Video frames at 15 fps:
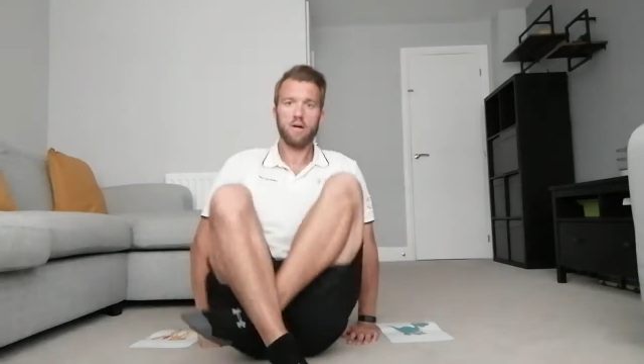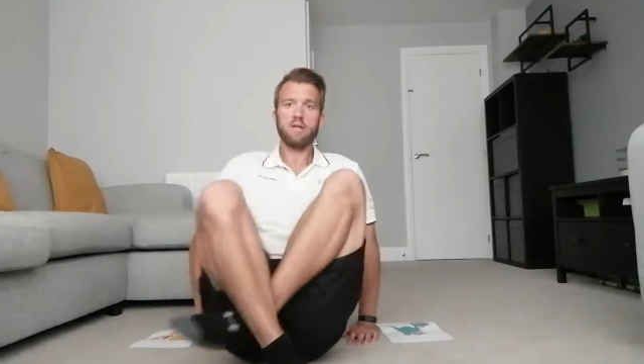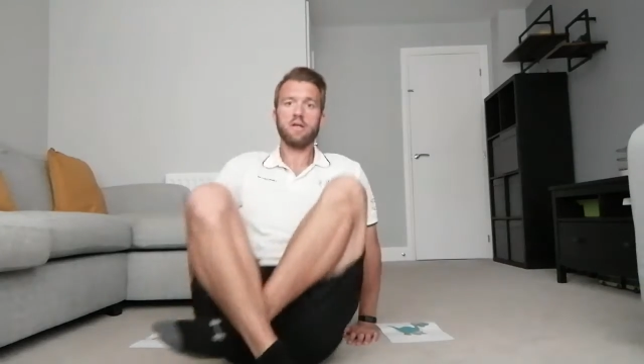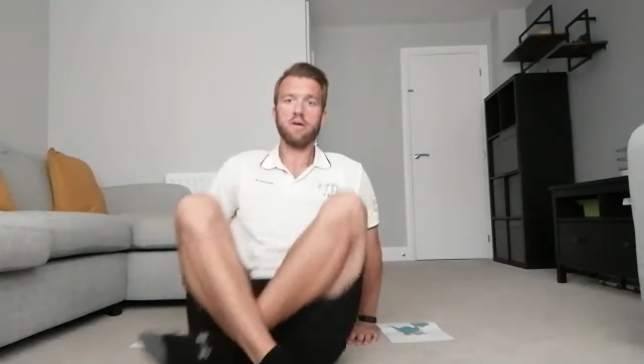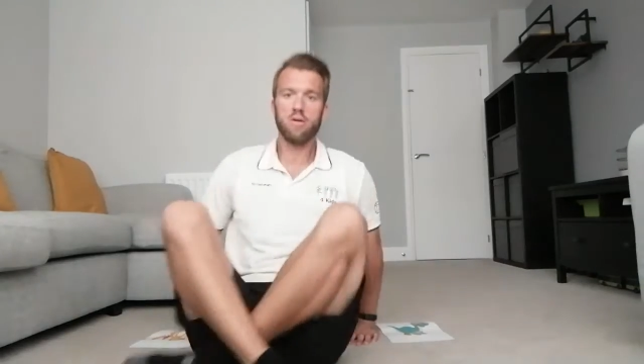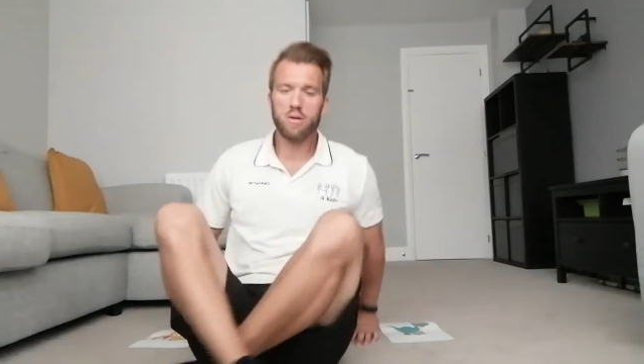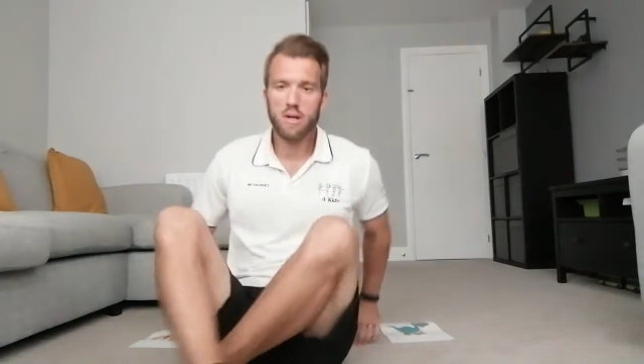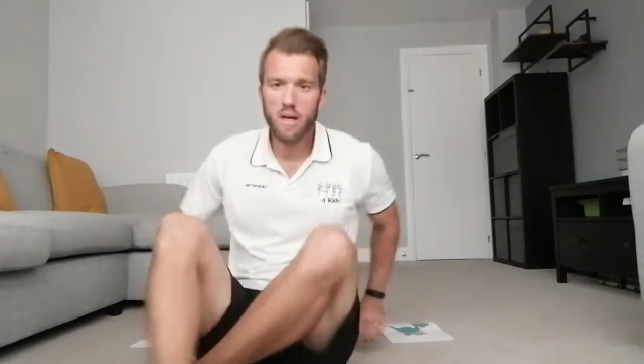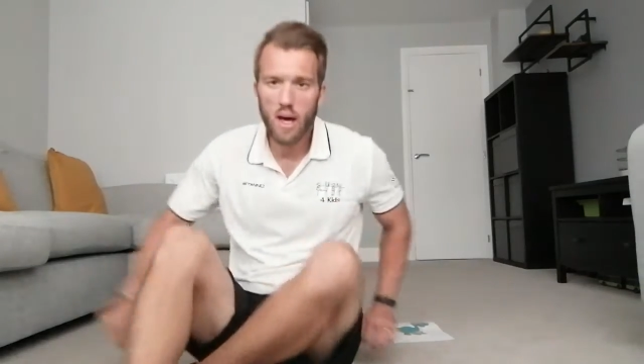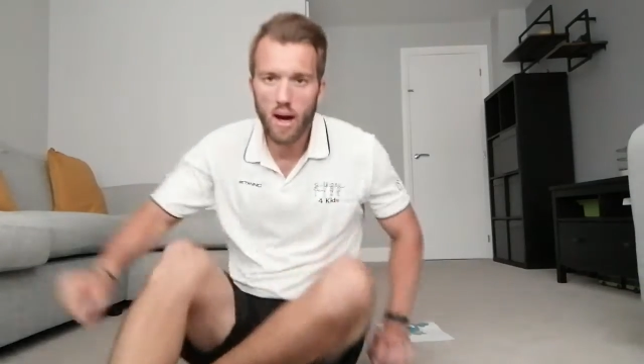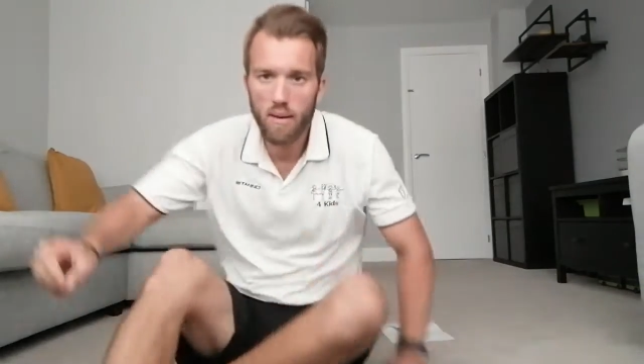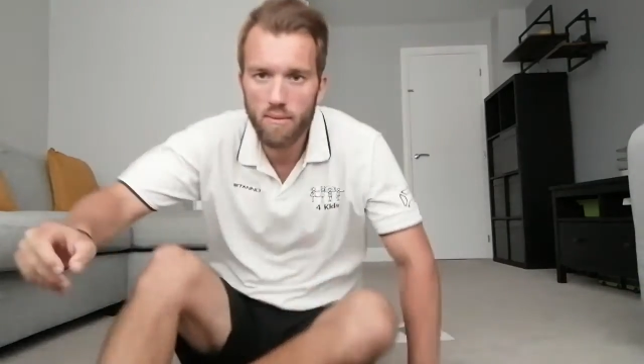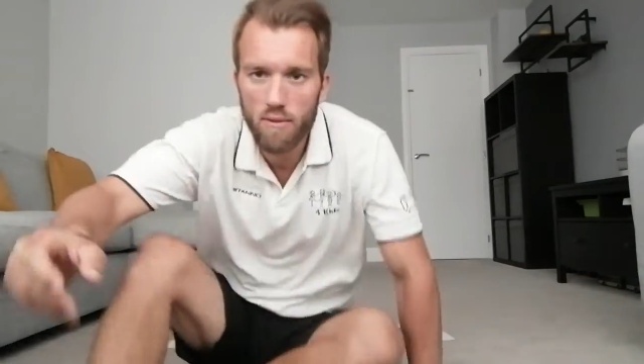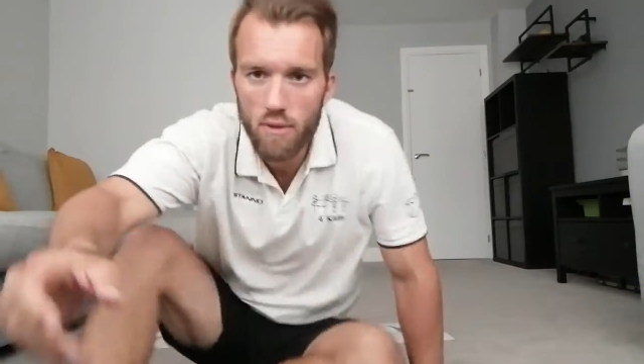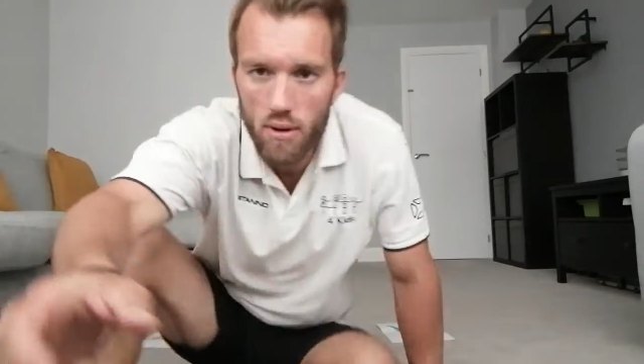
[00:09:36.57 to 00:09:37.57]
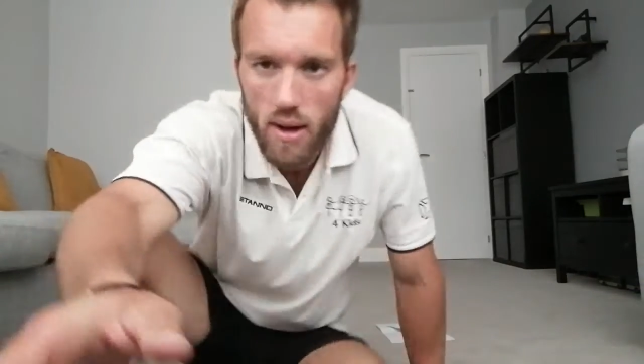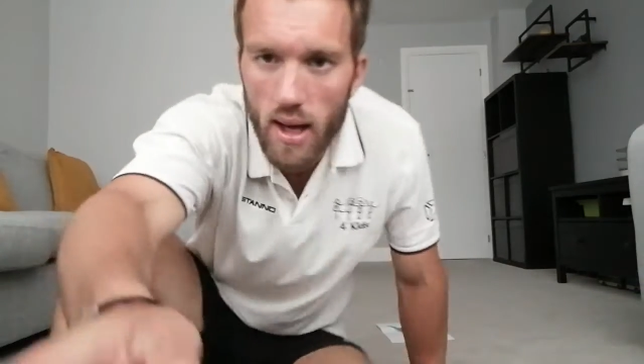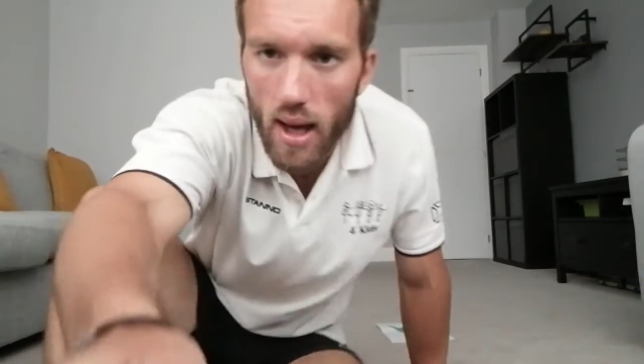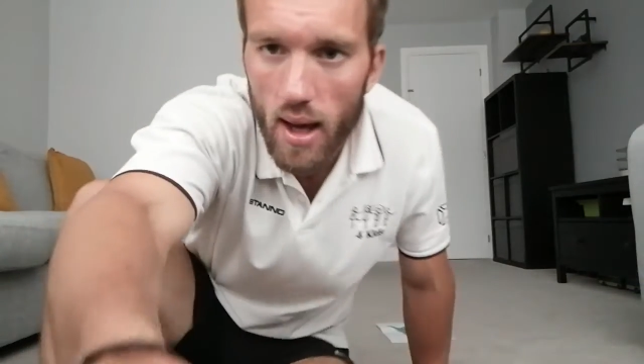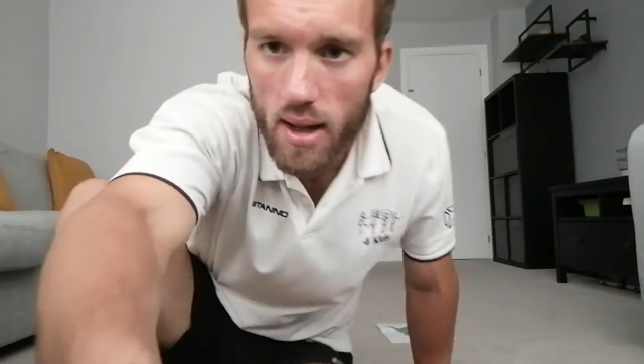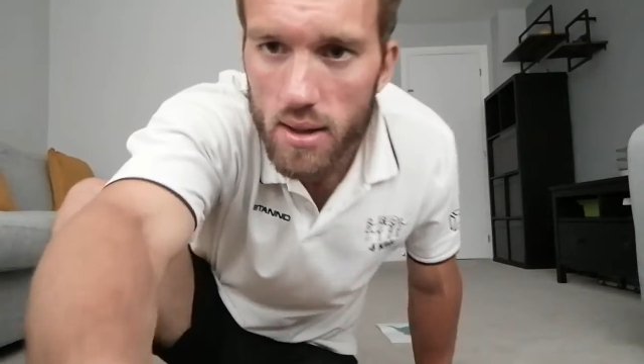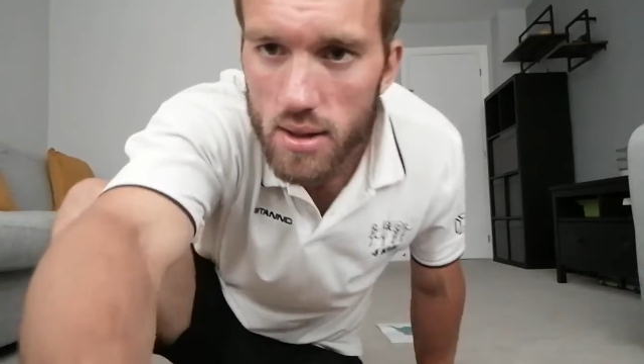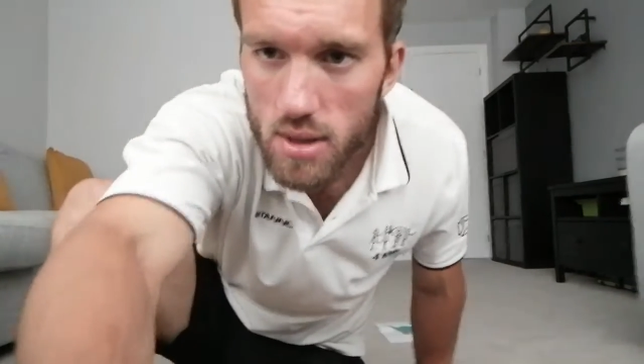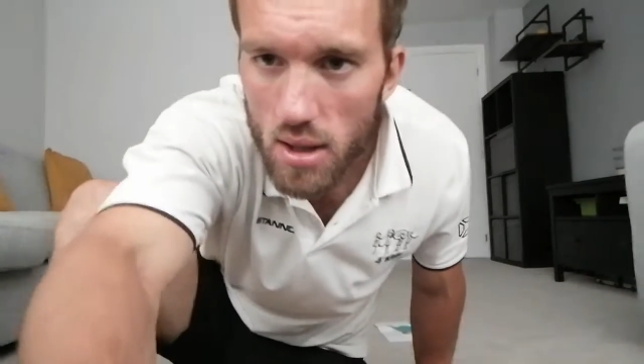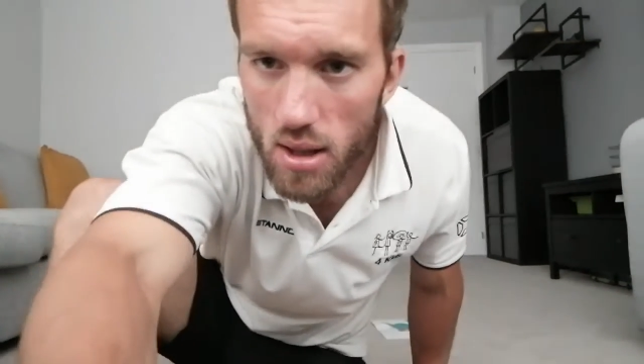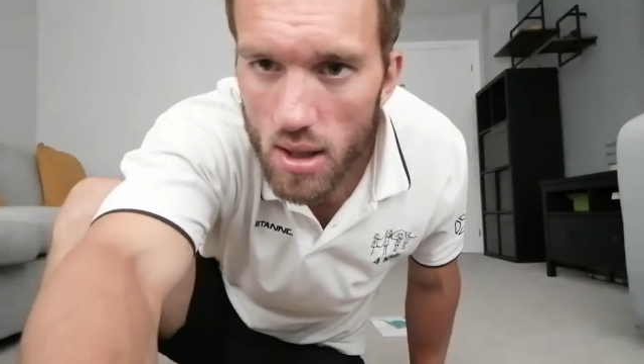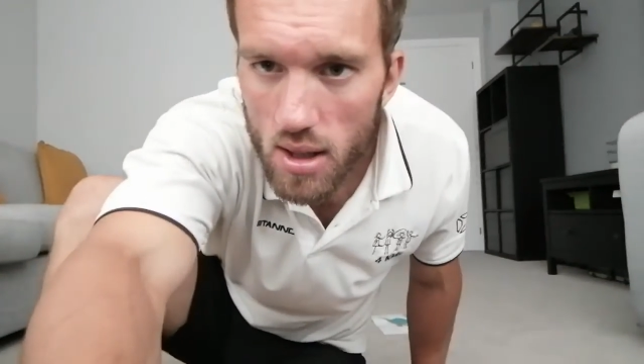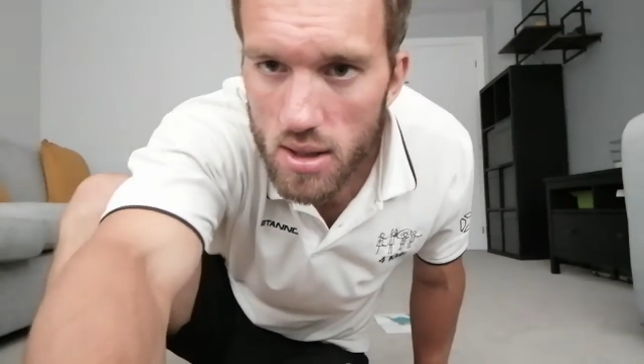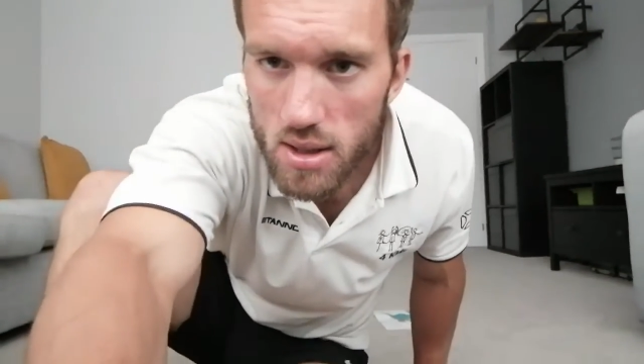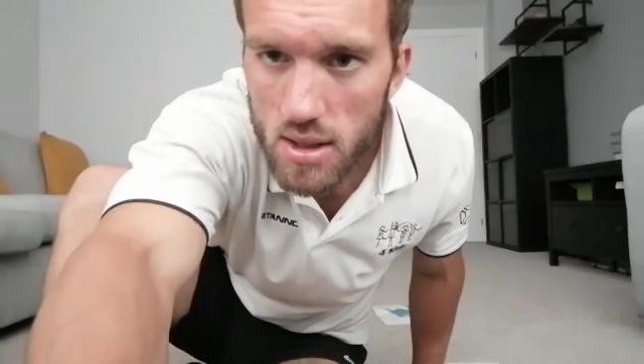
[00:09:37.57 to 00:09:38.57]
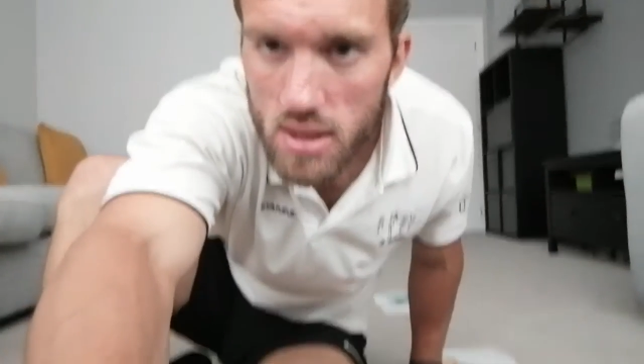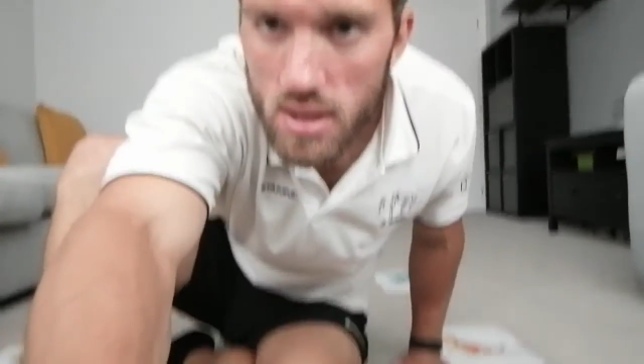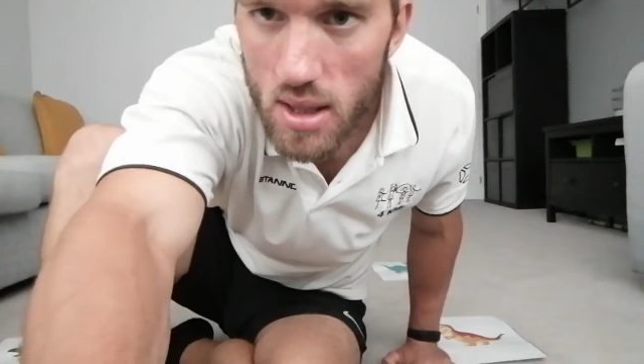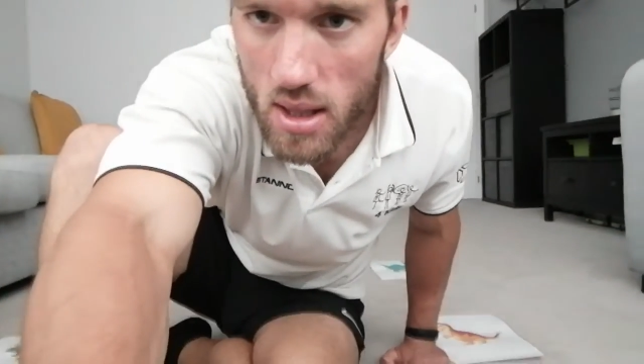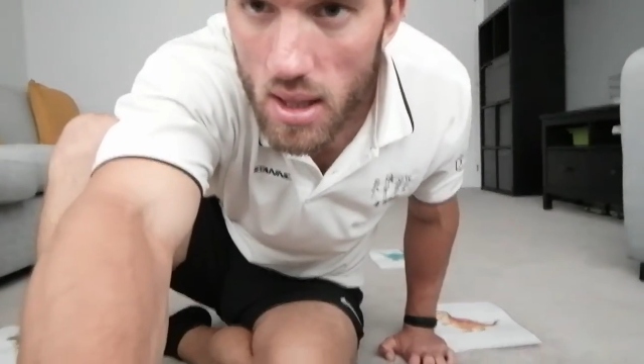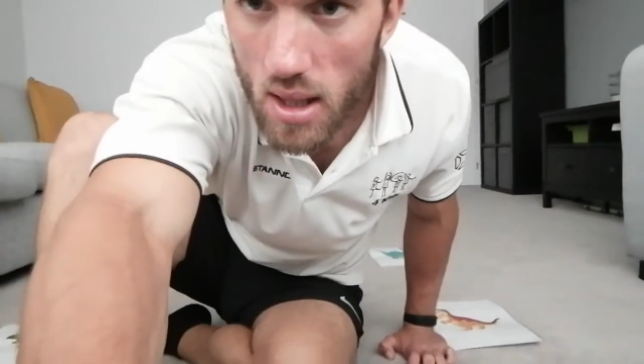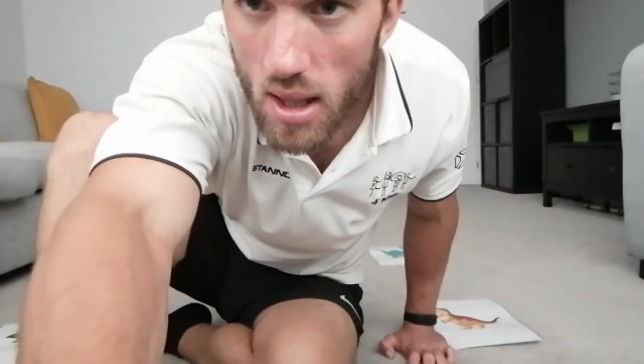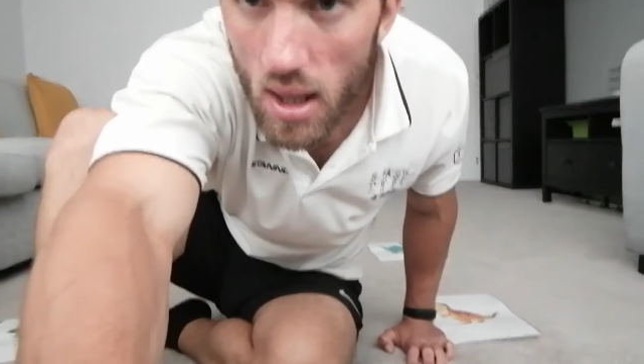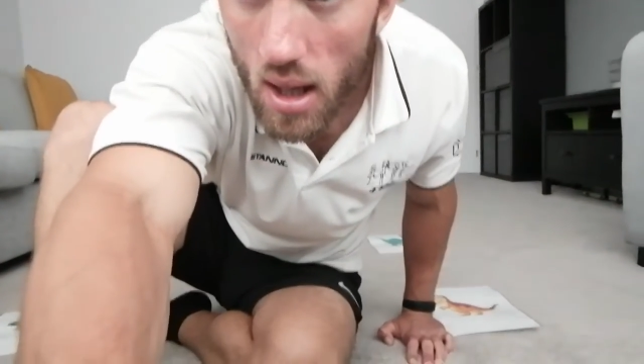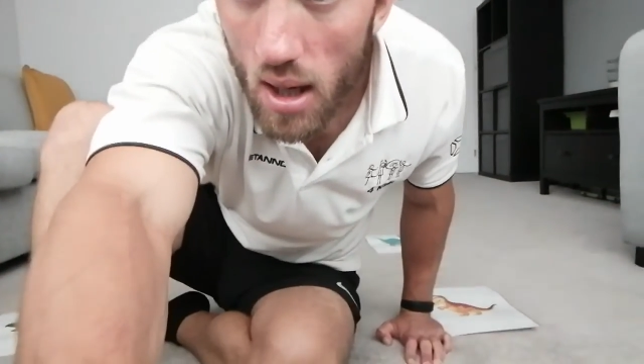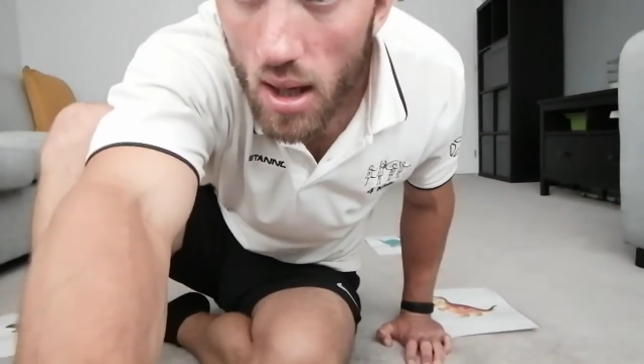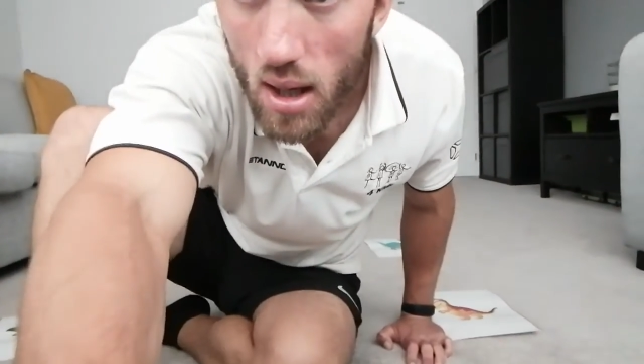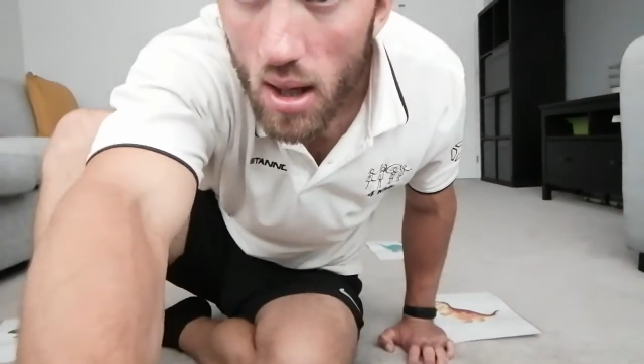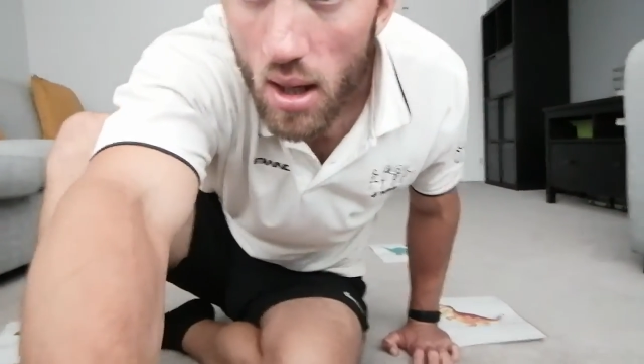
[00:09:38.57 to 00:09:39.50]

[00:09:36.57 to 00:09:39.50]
I'll tilt the camera again so you can see.